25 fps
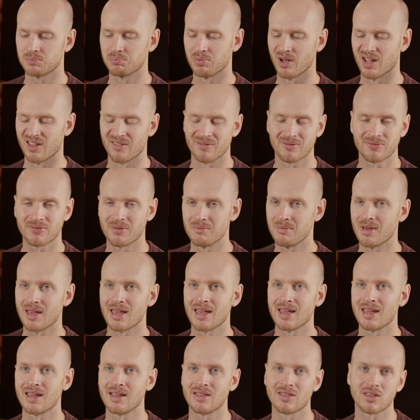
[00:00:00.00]
But for
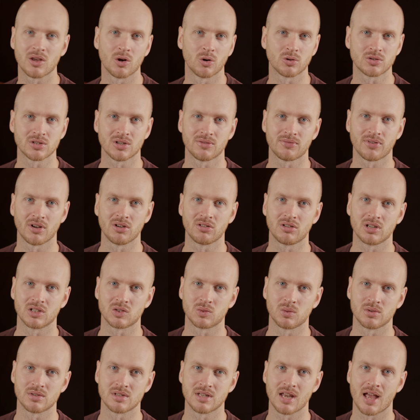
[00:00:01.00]
me, the
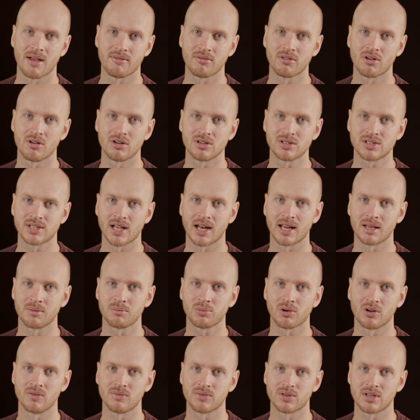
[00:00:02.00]
autofocus was never a selling
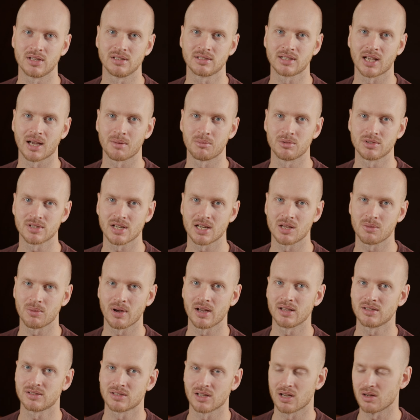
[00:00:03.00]
point for these cameras
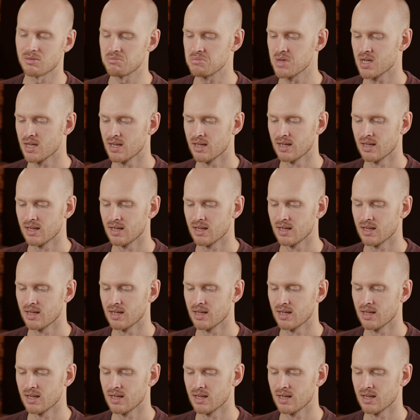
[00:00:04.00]
anyway, so